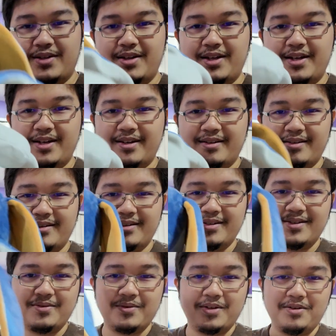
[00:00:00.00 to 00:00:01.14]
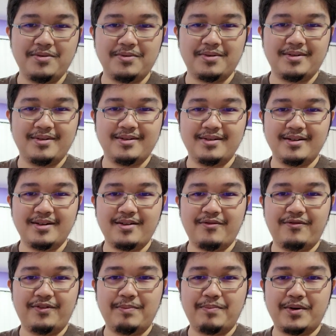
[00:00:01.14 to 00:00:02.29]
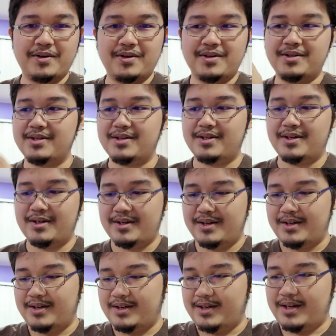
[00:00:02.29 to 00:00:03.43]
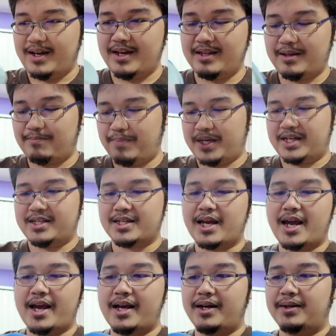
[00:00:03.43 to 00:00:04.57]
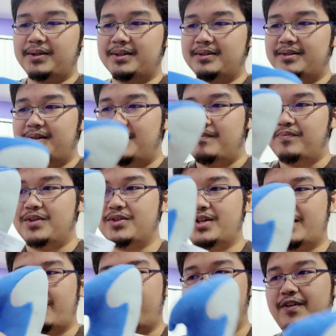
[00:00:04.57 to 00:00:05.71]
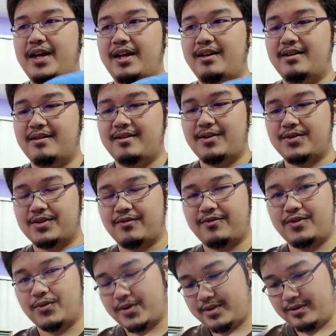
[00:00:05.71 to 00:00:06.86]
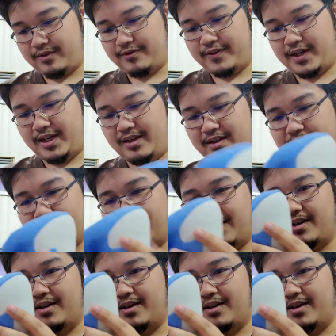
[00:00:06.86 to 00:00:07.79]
Look at it. It's so cute. The flippers. And the big tail. There's like a fin. There's the dorsal fin.